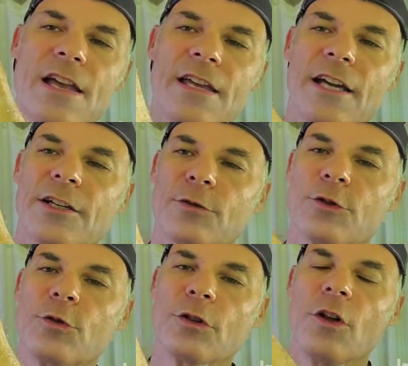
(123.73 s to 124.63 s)
I don't
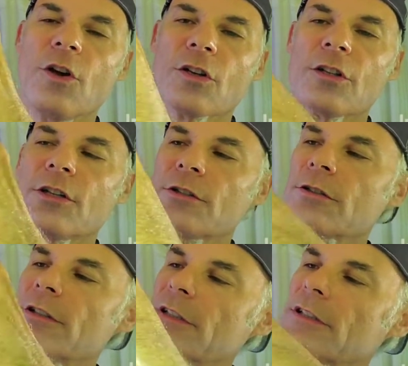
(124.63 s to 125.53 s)
do a long
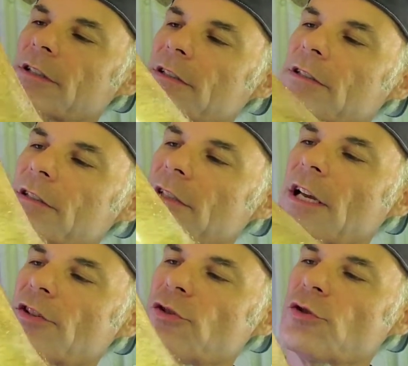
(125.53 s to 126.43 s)
load
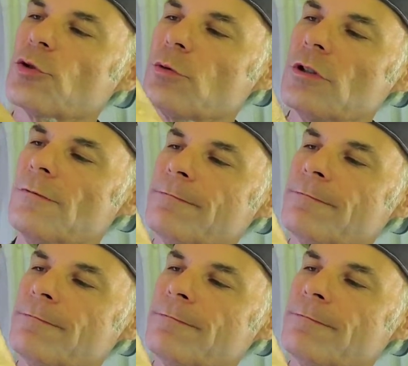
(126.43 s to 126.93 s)
as usual.